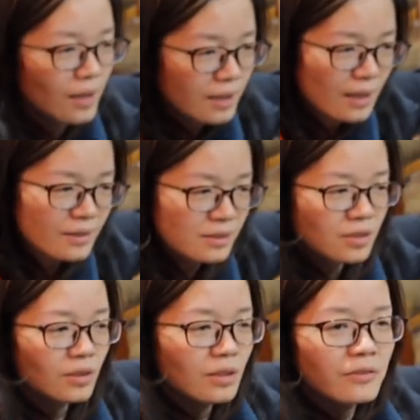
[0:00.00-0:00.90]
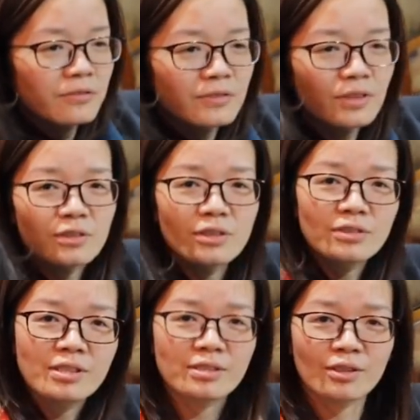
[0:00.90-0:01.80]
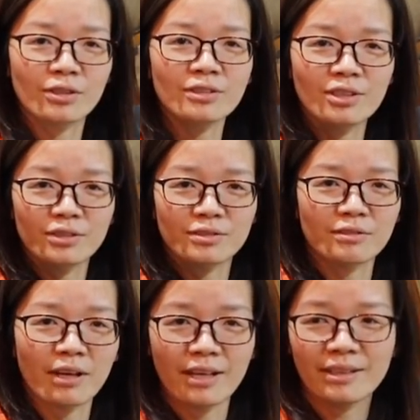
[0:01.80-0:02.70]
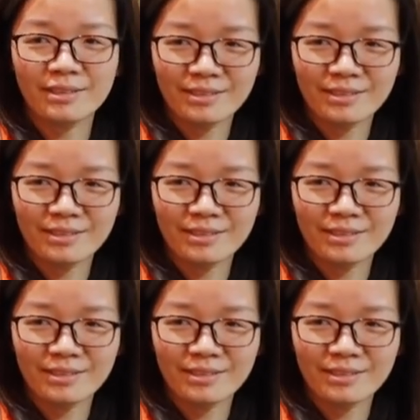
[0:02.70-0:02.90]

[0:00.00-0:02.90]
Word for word: I guess so. If no news is good news, right?